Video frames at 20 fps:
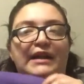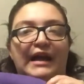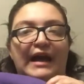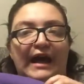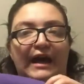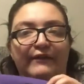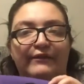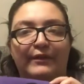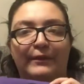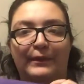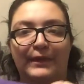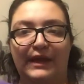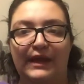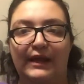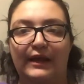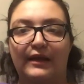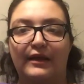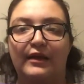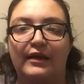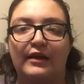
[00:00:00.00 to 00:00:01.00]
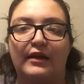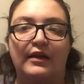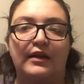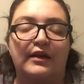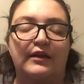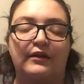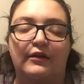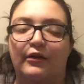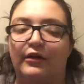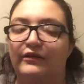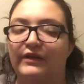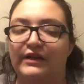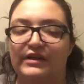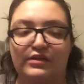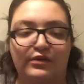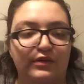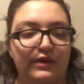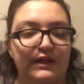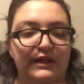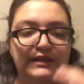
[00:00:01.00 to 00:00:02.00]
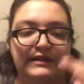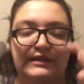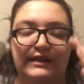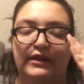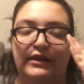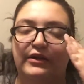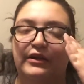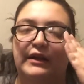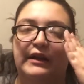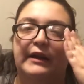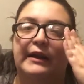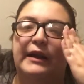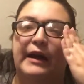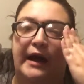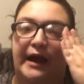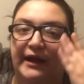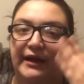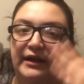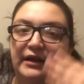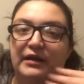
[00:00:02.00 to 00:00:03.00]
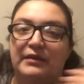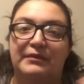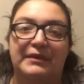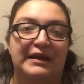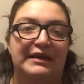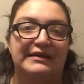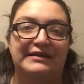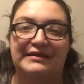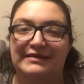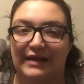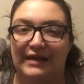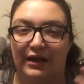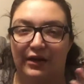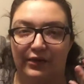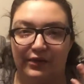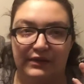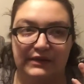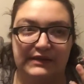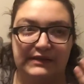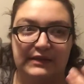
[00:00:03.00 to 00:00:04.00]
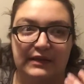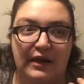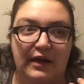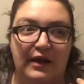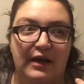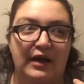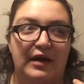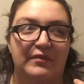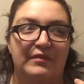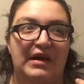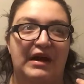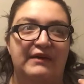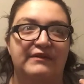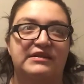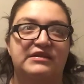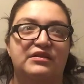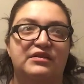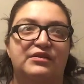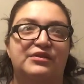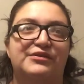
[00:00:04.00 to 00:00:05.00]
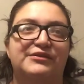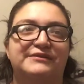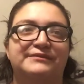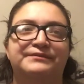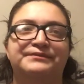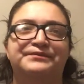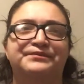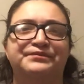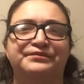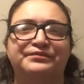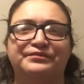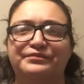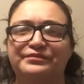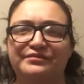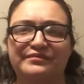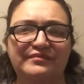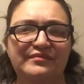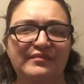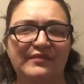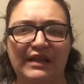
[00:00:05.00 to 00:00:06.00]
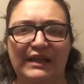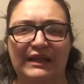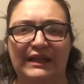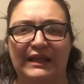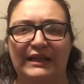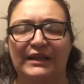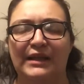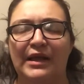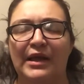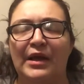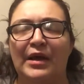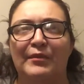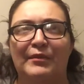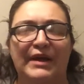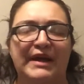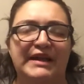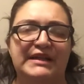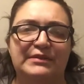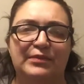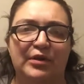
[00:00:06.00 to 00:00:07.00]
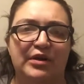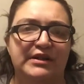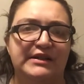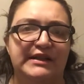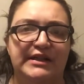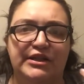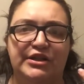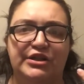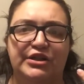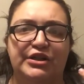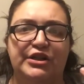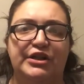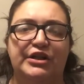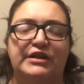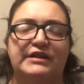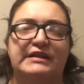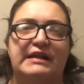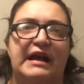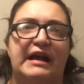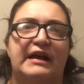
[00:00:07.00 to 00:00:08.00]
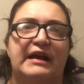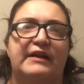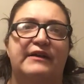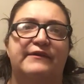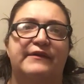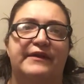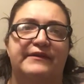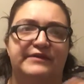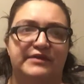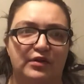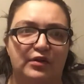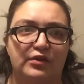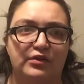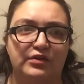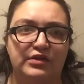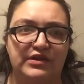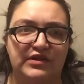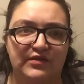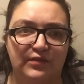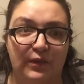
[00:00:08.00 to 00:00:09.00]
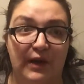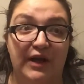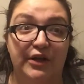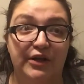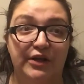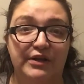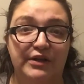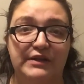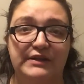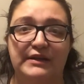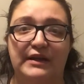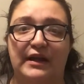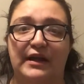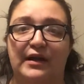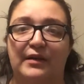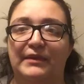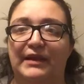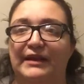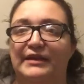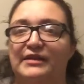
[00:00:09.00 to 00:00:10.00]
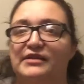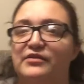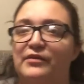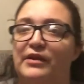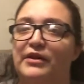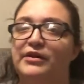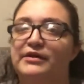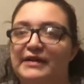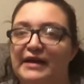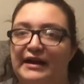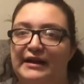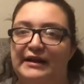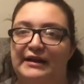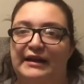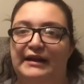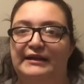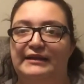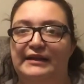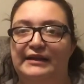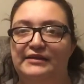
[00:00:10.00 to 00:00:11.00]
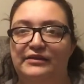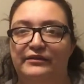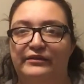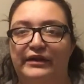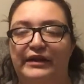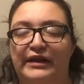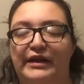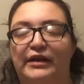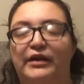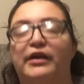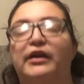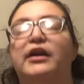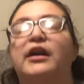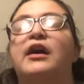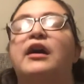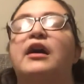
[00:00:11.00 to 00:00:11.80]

have a pink or Victoria's Secret item, it sells. I've sold like baseball t-shirts, I've sold sweaters, like sweaters kind of like these over here.